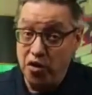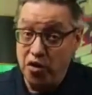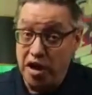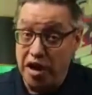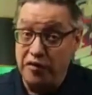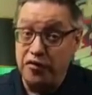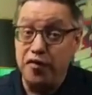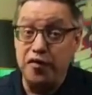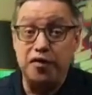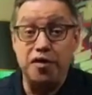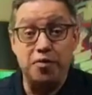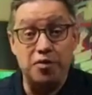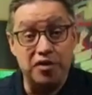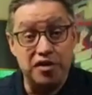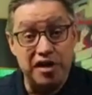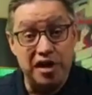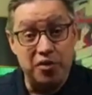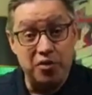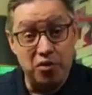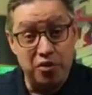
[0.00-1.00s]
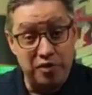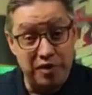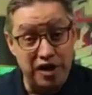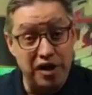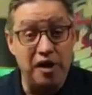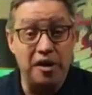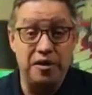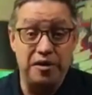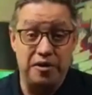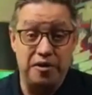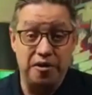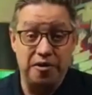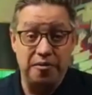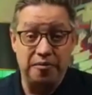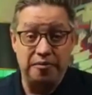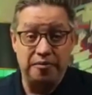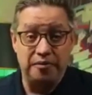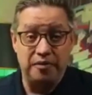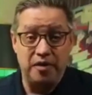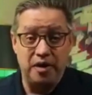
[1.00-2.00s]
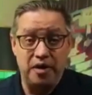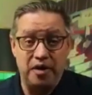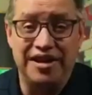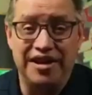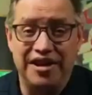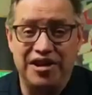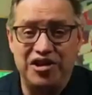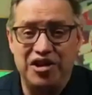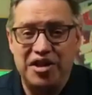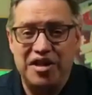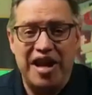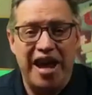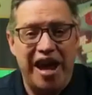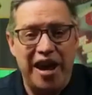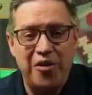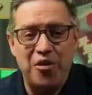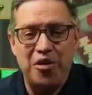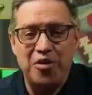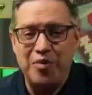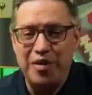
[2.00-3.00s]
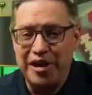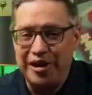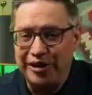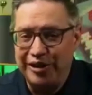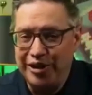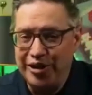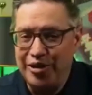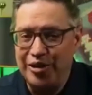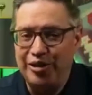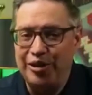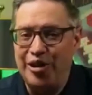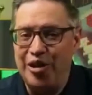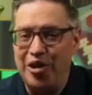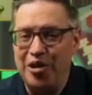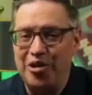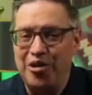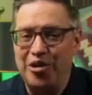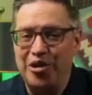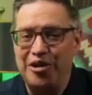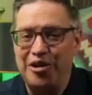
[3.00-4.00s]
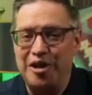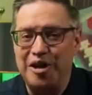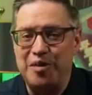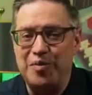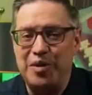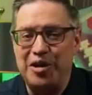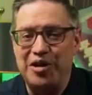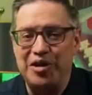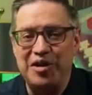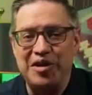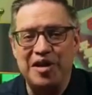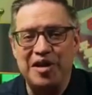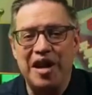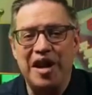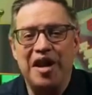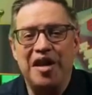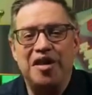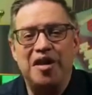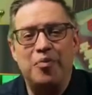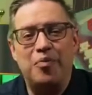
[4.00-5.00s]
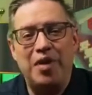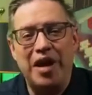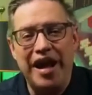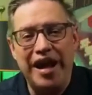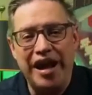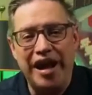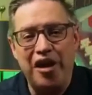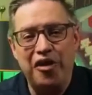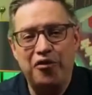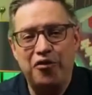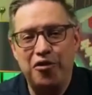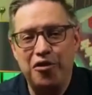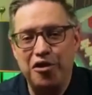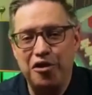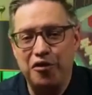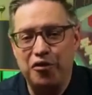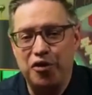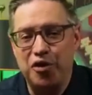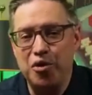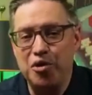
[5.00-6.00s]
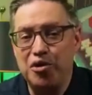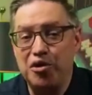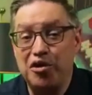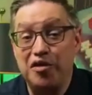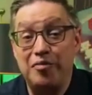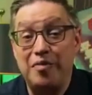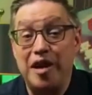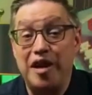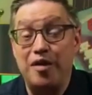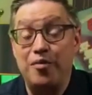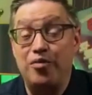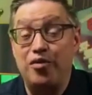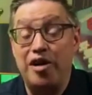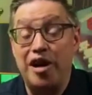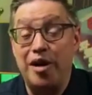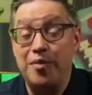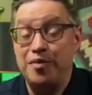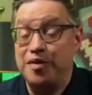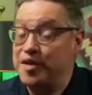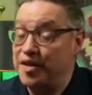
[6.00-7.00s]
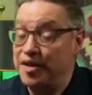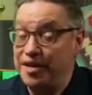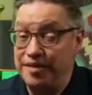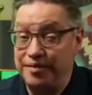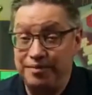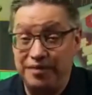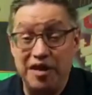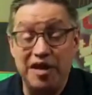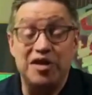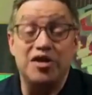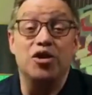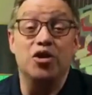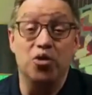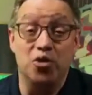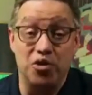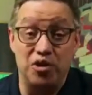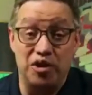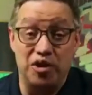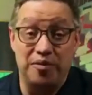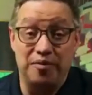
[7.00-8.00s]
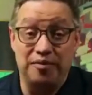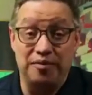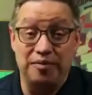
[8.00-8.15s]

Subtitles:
and 50% would be under. Just hang with me a little longer on this because the payout for your future of betting props is huge.